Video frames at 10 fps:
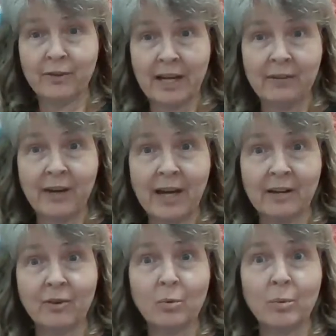kind of had
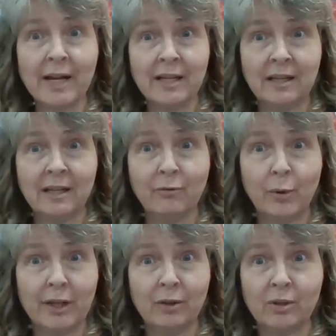a variety of
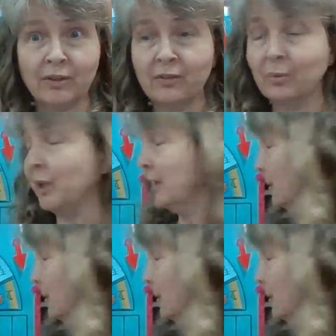weather this week.